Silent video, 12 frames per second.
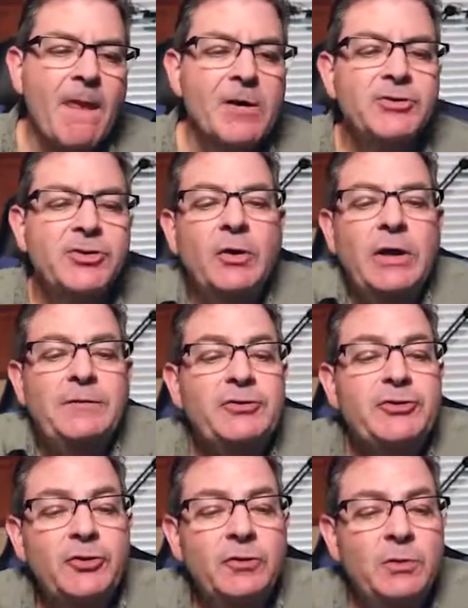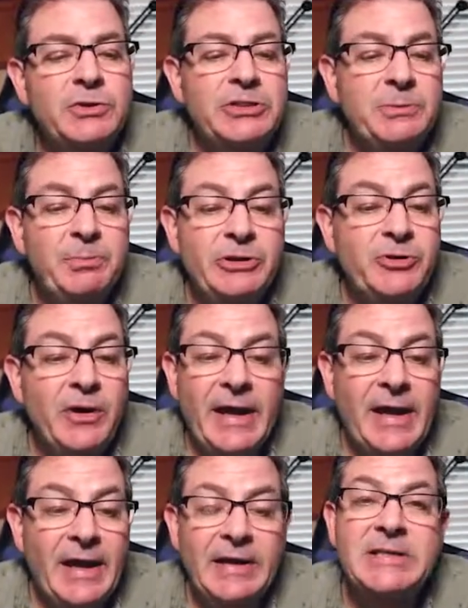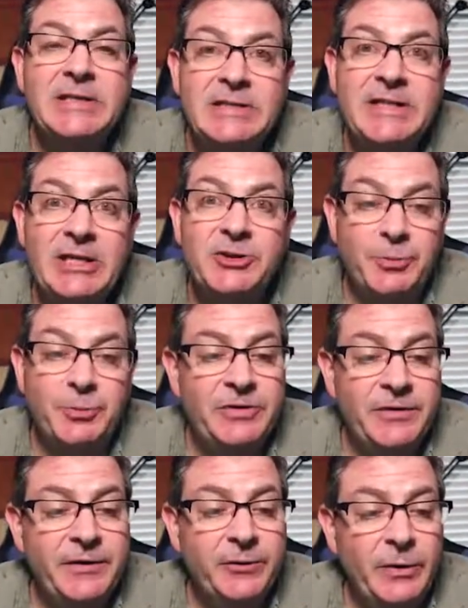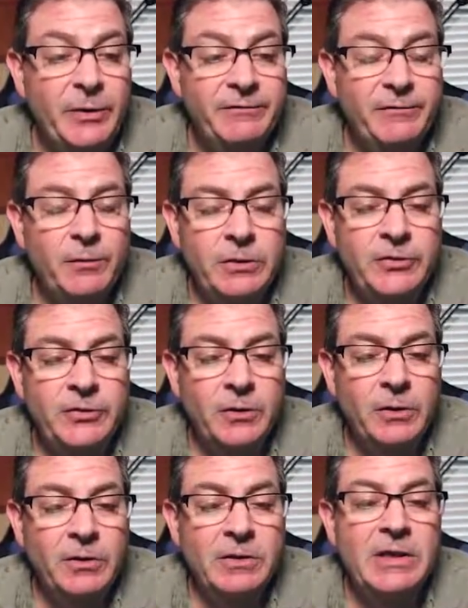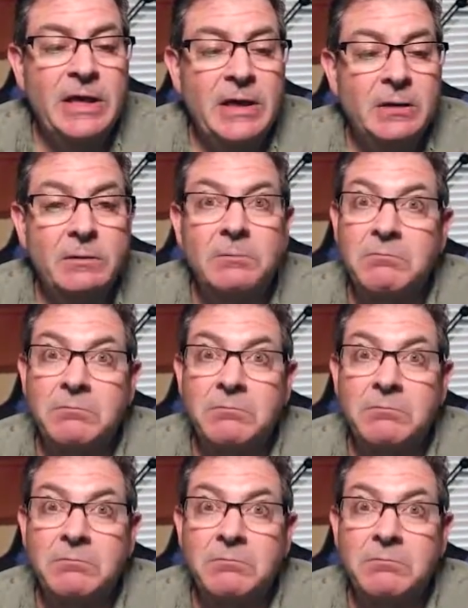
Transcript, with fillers: So if the student was simply trying to access that specific reinforcer, then